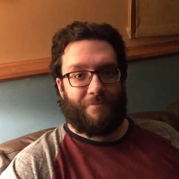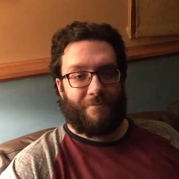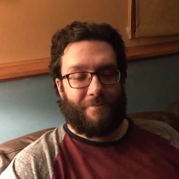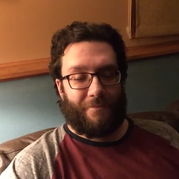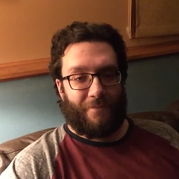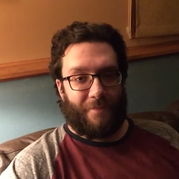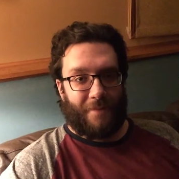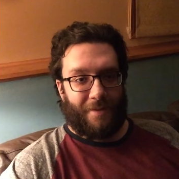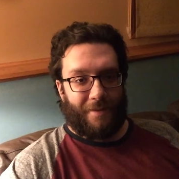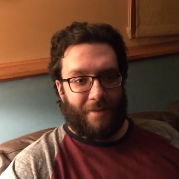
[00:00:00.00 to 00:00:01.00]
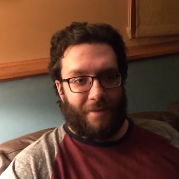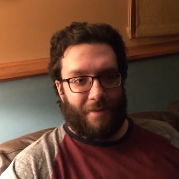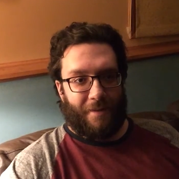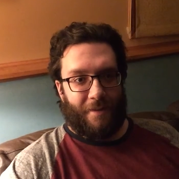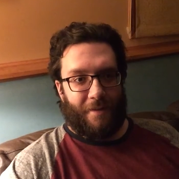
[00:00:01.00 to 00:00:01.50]

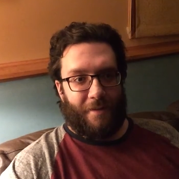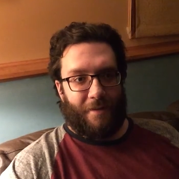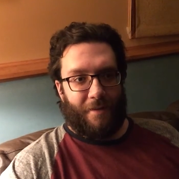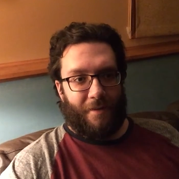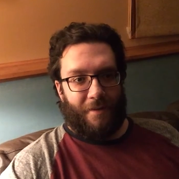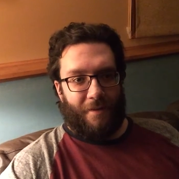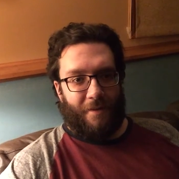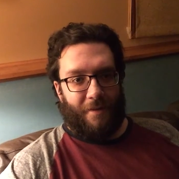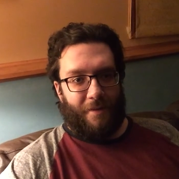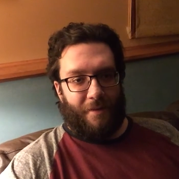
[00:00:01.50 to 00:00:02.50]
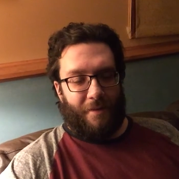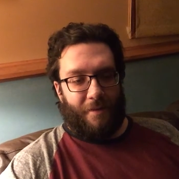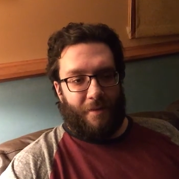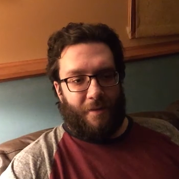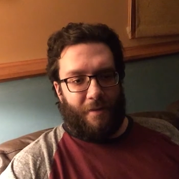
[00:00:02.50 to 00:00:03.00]

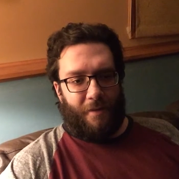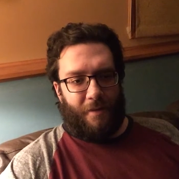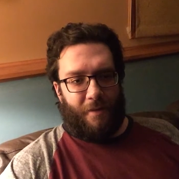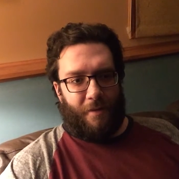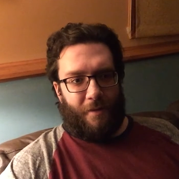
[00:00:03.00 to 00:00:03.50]
[no speech]